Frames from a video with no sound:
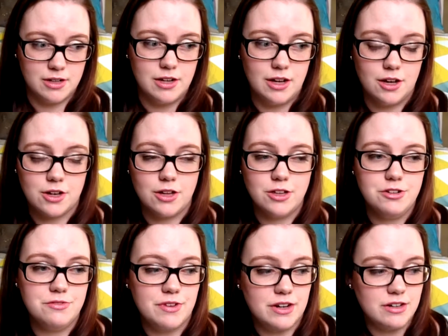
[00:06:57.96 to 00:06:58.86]
a color
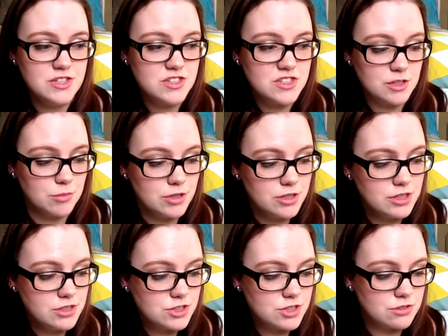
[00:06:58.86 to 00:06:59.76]
very
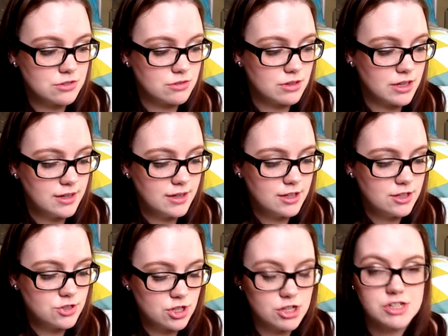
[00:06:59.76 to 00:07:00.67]
similar to
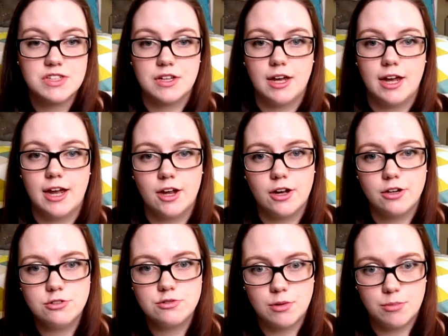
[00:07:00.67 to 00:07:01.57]
Turks and
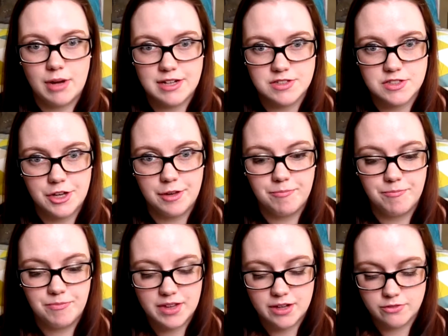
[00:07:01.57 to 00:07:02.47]
Caicos from Essie.
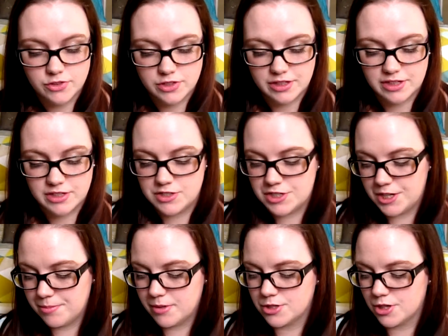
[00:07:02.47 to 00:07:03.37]
It was like a
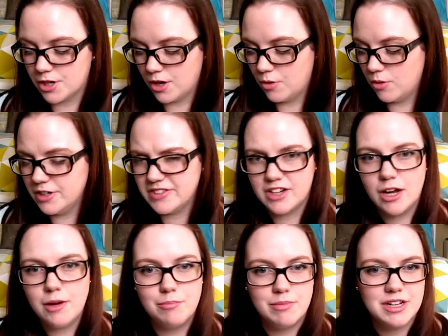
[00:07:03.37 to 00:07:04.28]
deeper turquoise,
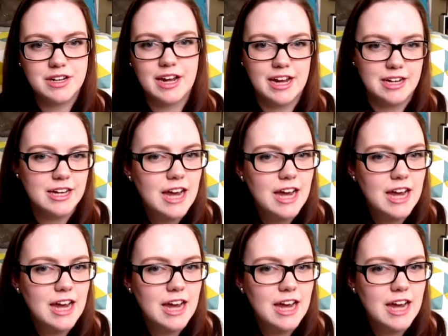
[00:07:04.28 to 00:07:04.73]
not mint candy